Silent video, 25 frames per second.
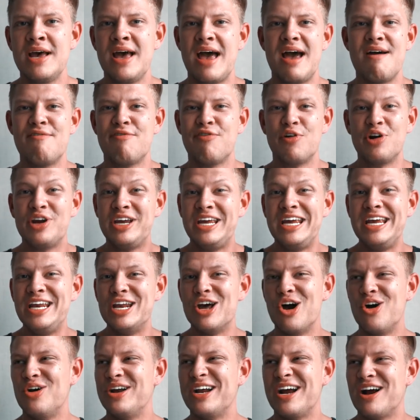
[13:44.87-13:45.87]
And for
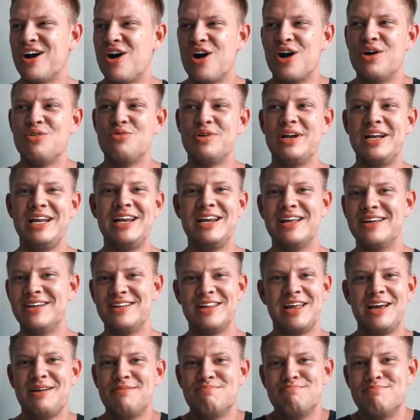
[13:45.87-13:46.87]
keto, there aren't really
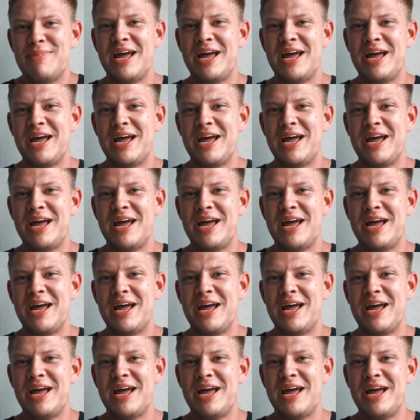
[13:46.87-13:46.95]
like